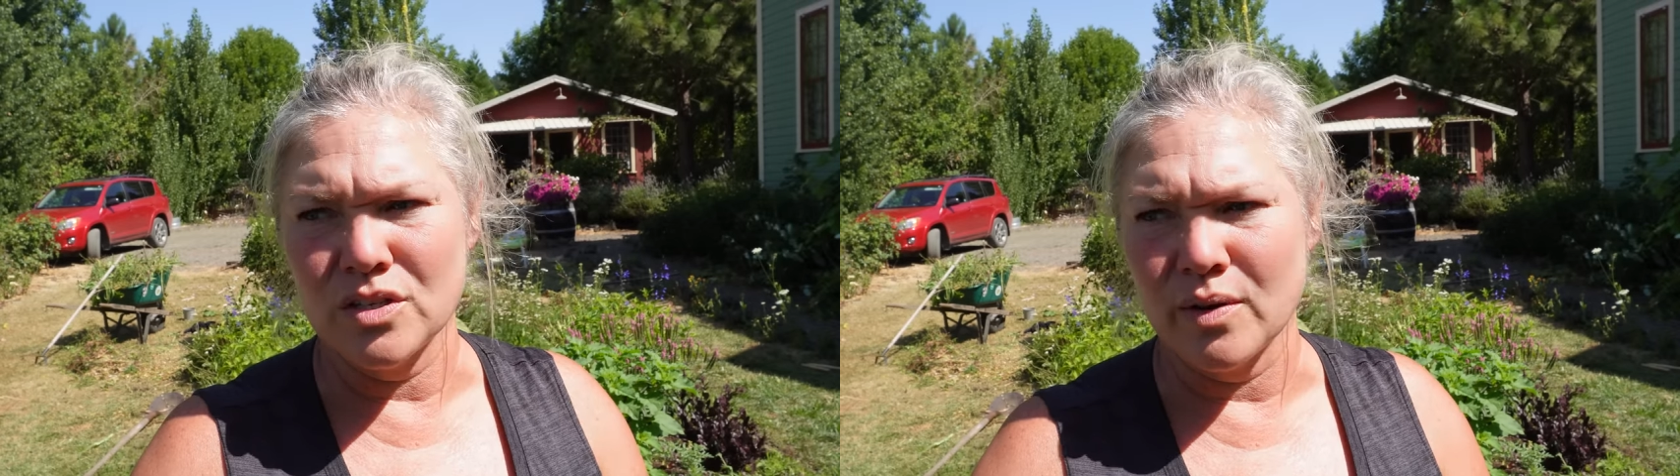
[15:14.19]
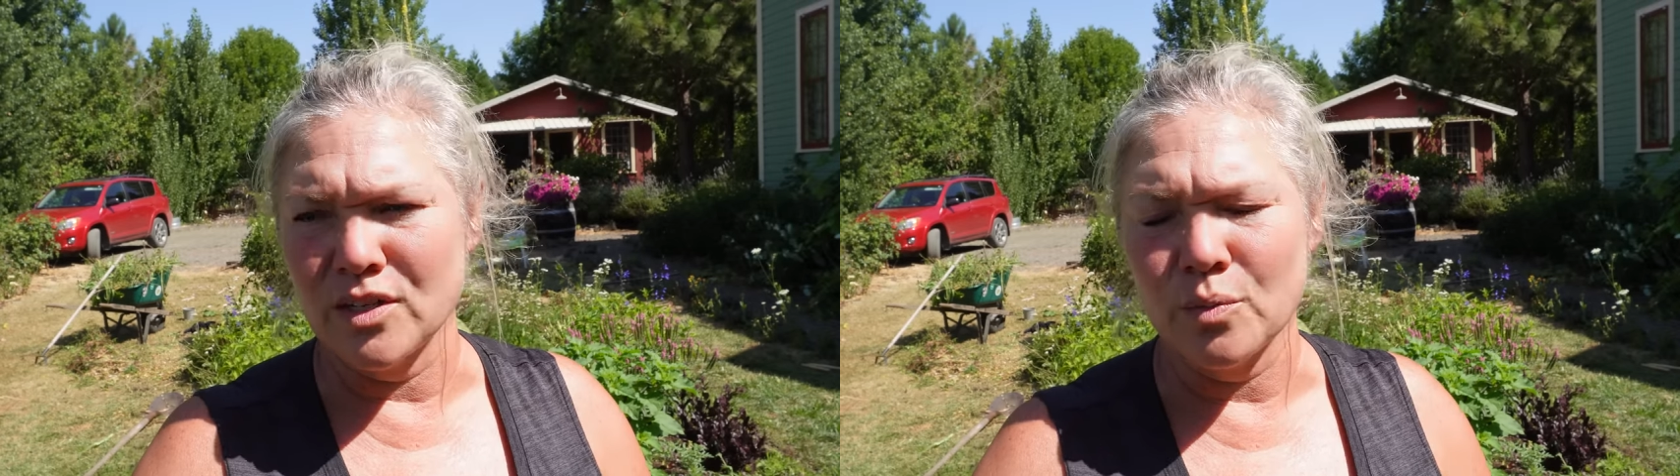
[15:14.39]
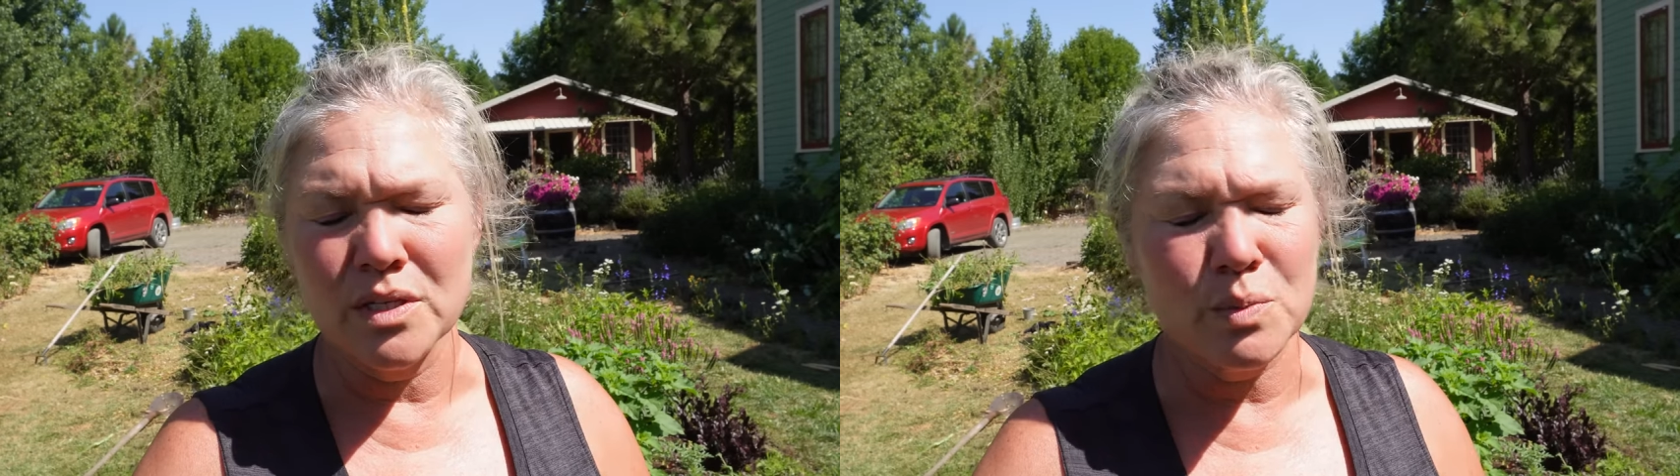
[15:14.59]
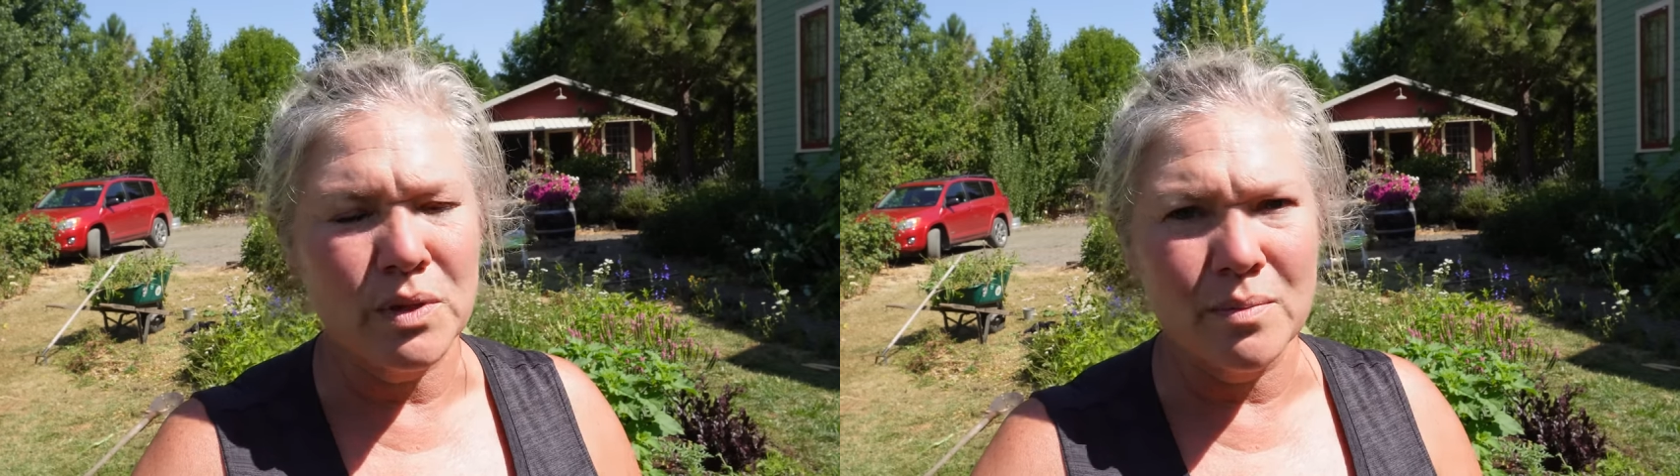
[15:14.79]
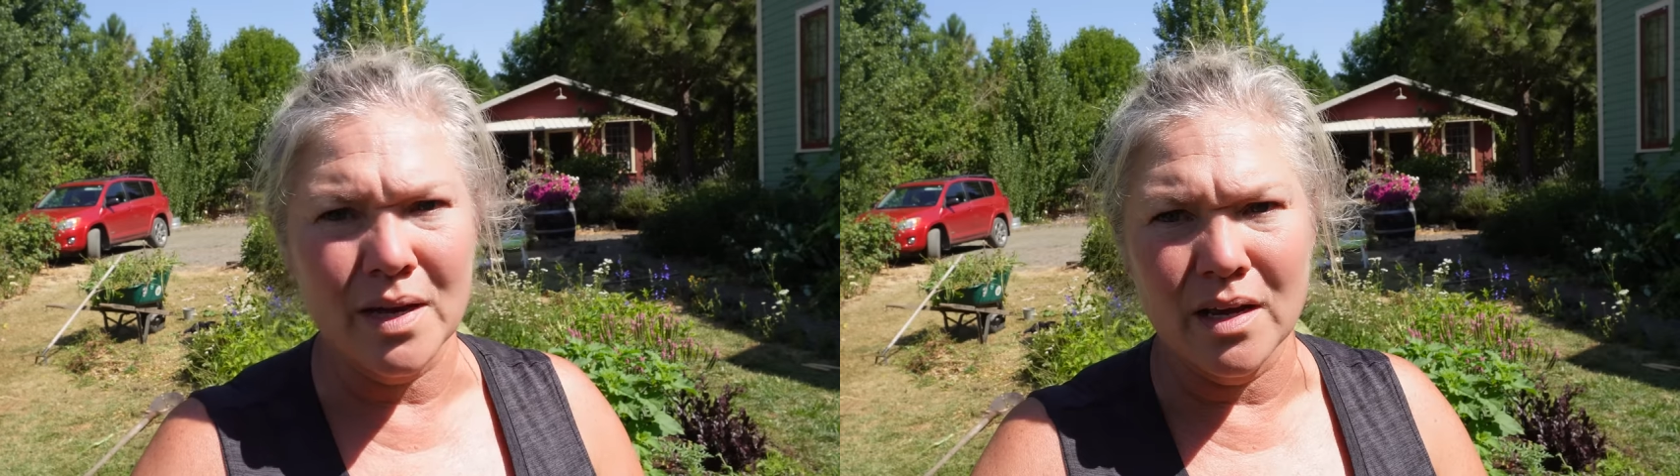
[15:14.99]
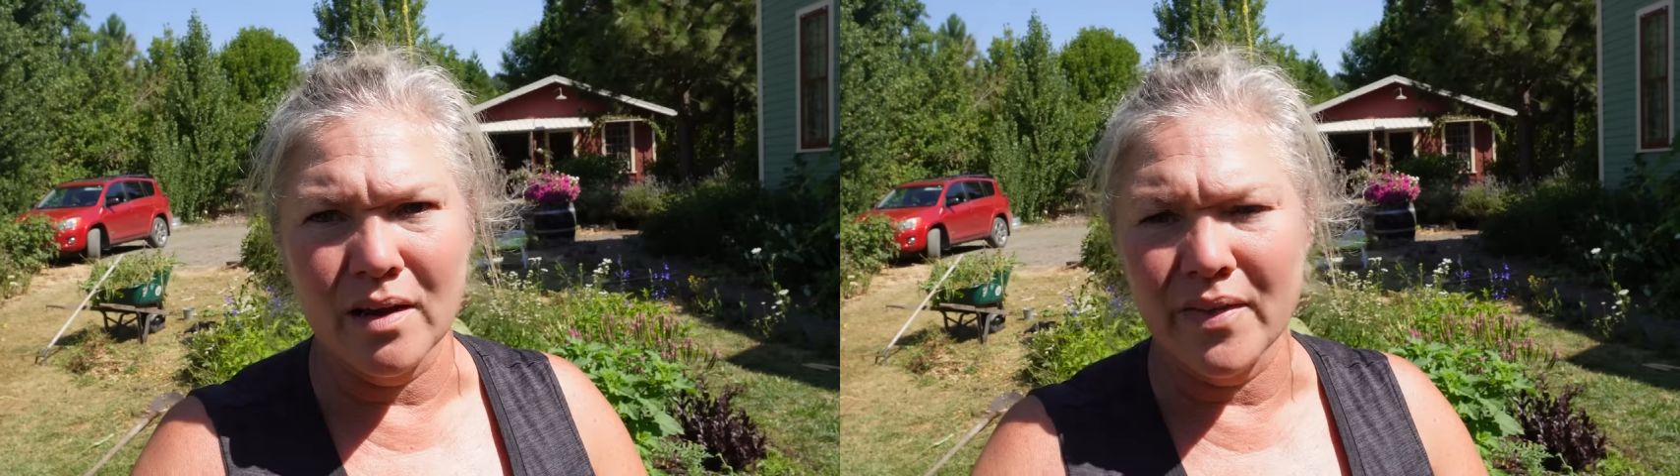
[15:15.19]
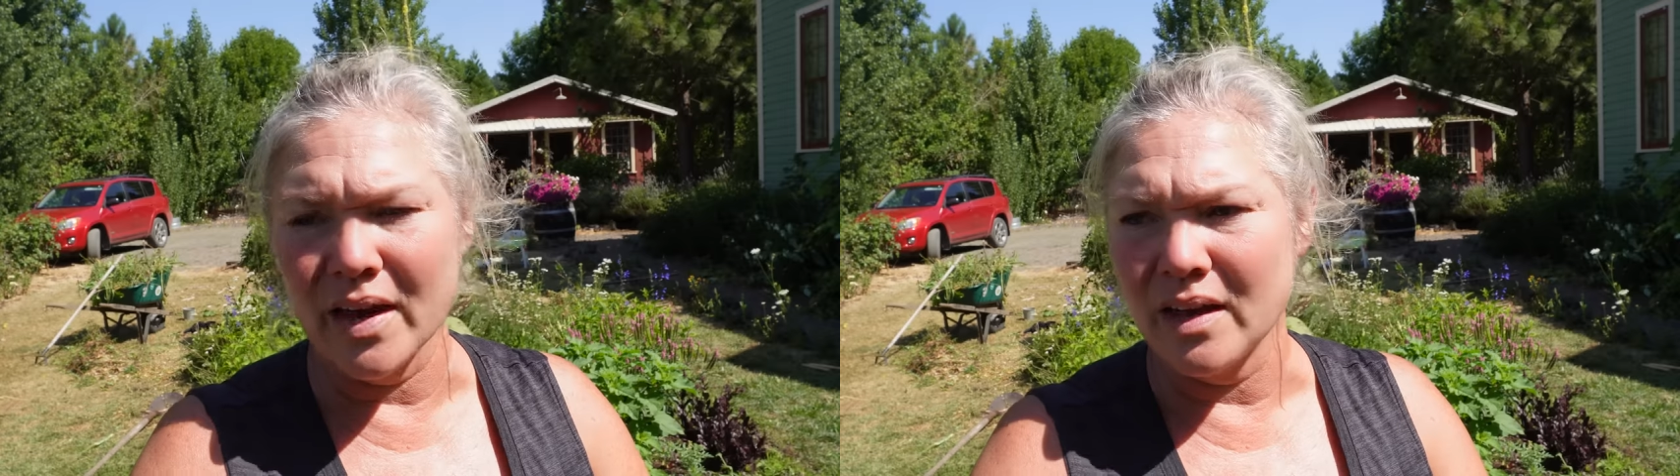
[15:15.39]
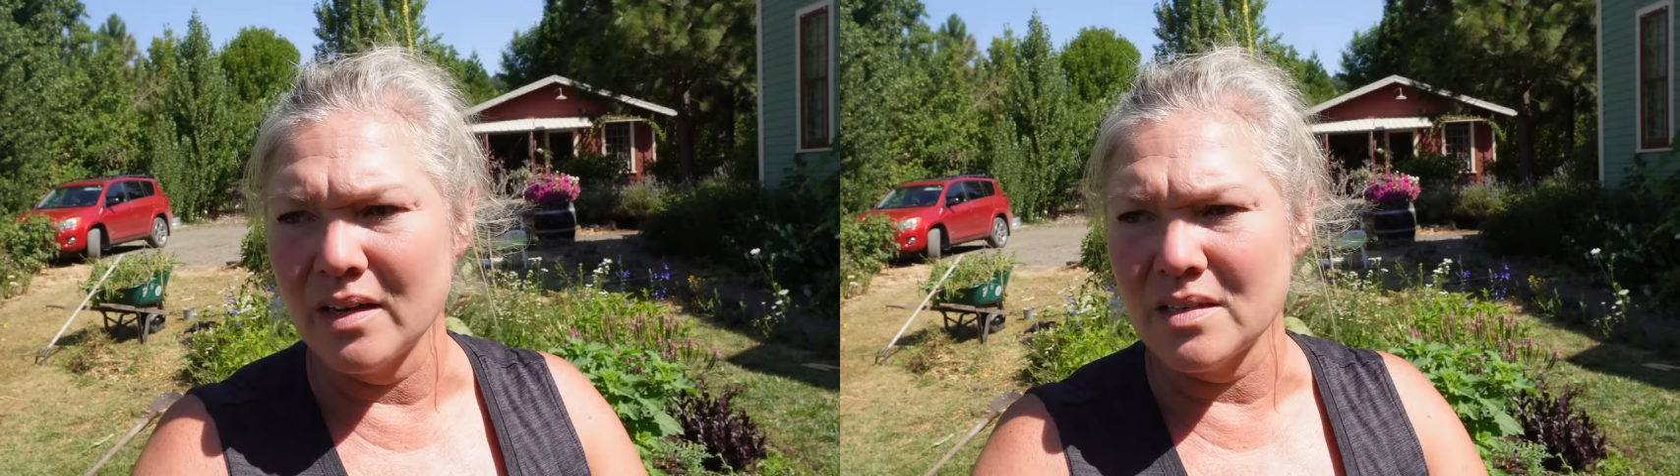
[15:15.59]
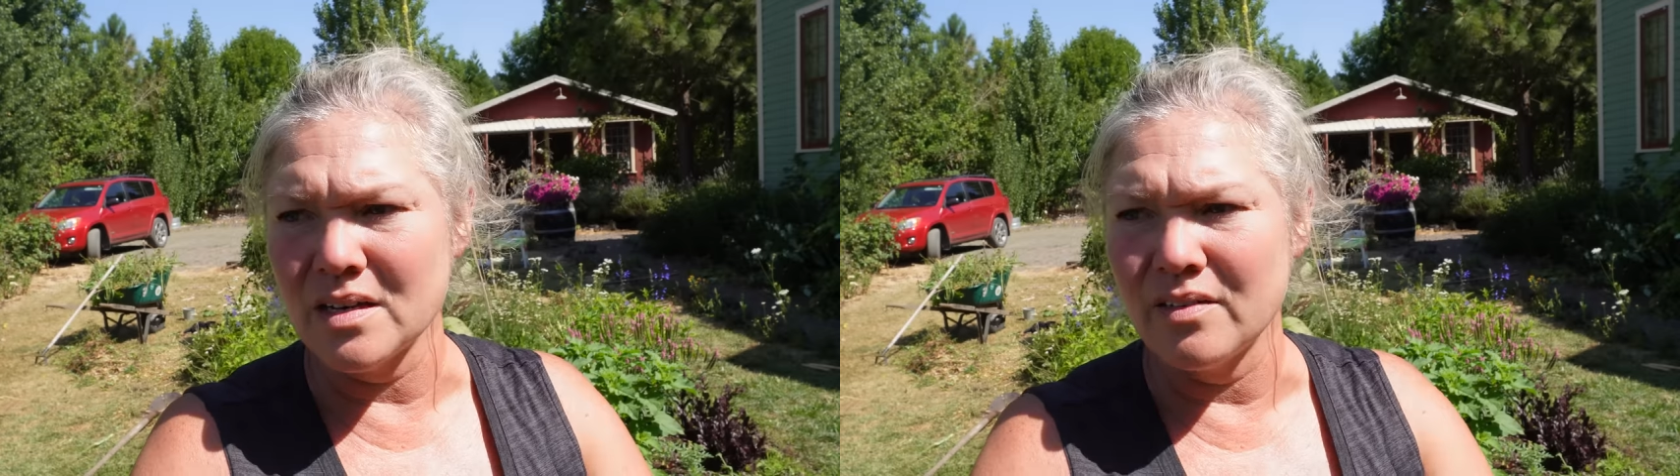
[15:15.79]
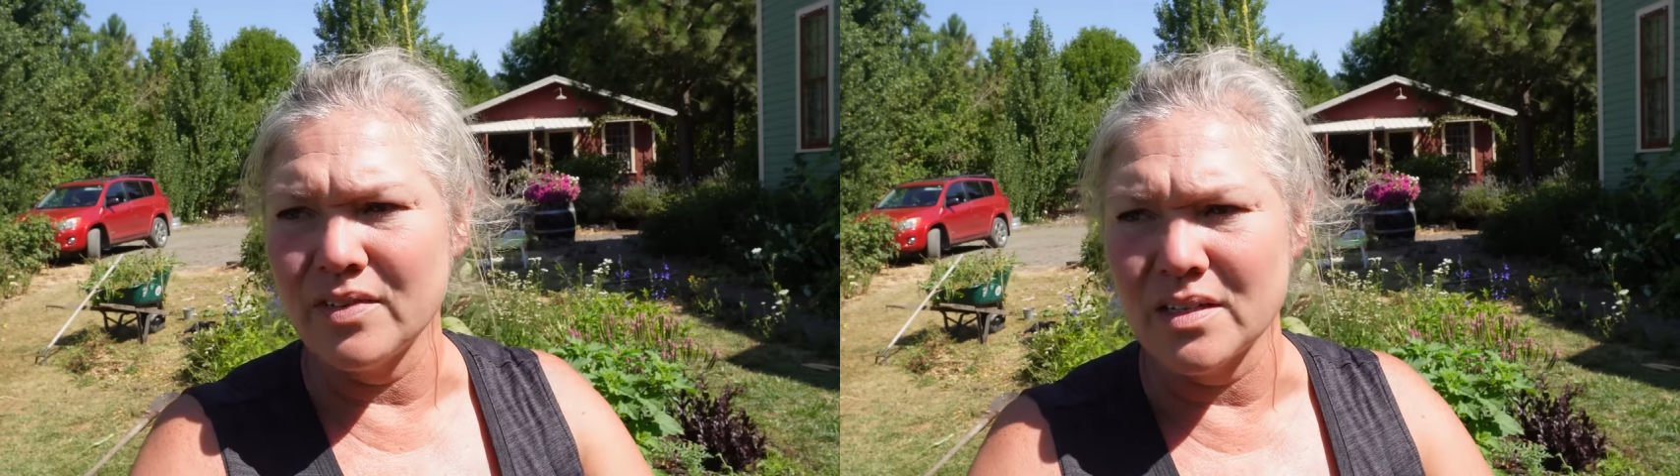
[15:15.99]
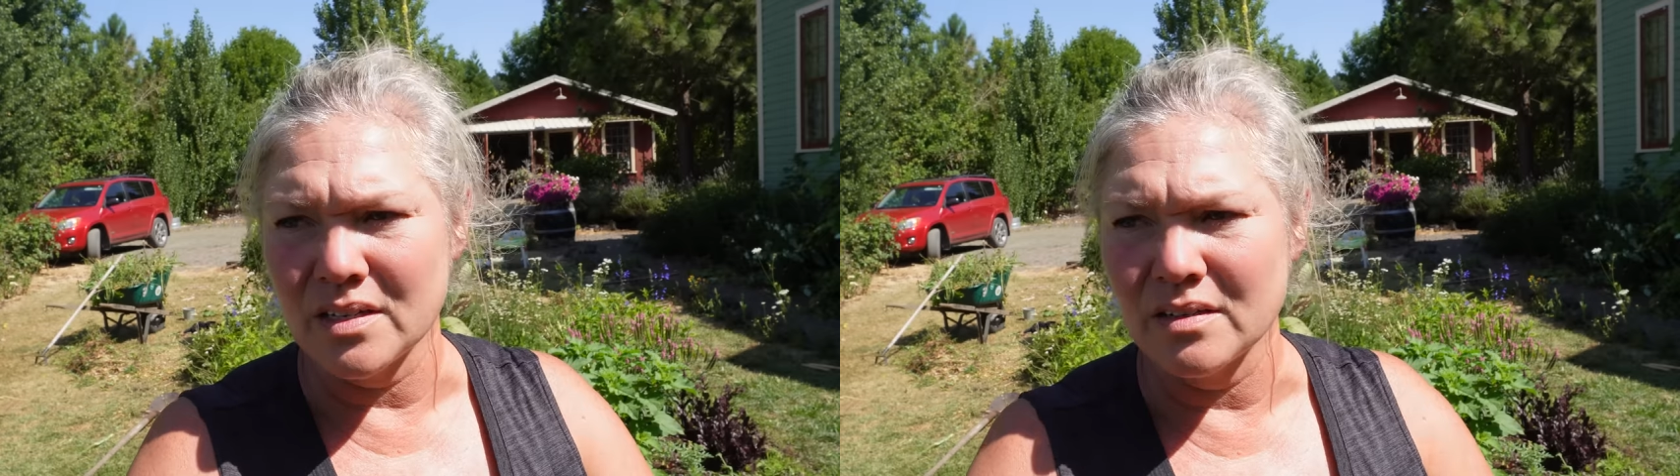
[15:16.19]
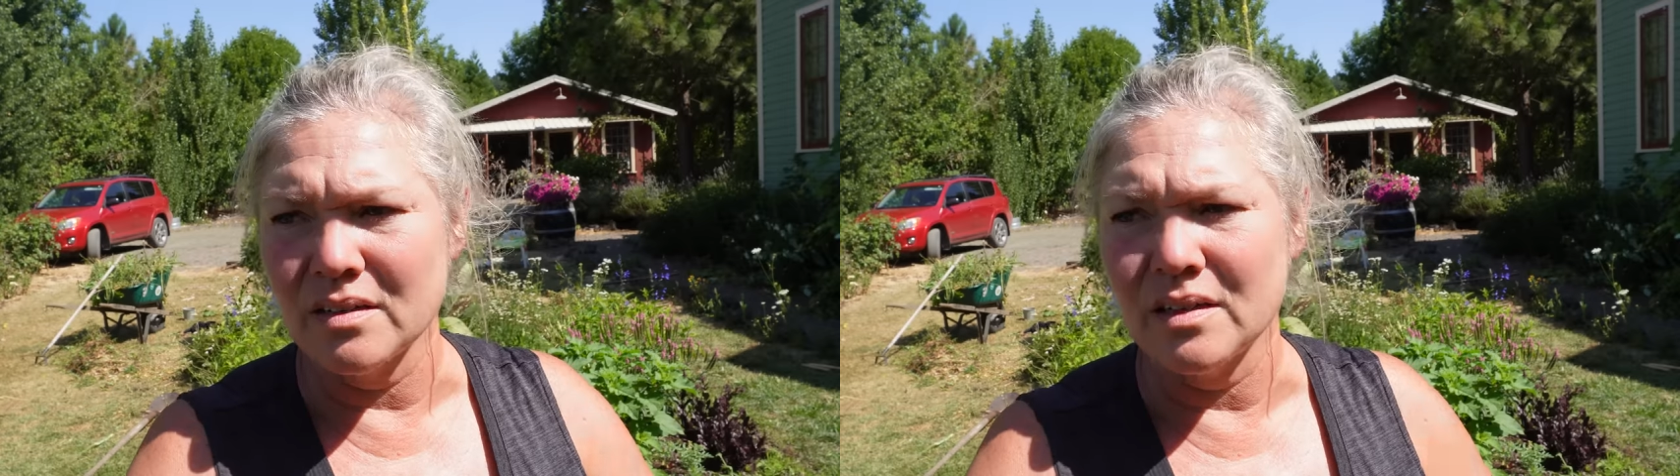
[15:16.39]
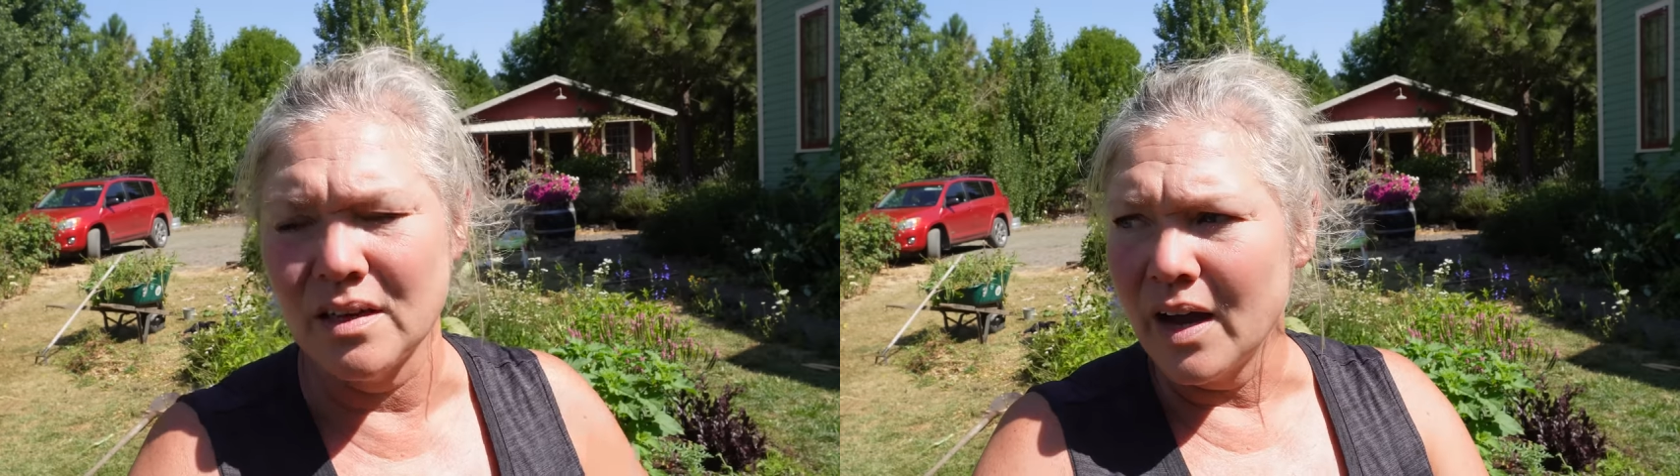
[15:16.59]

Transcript: So I don't want to spend the money on that kind of stuff until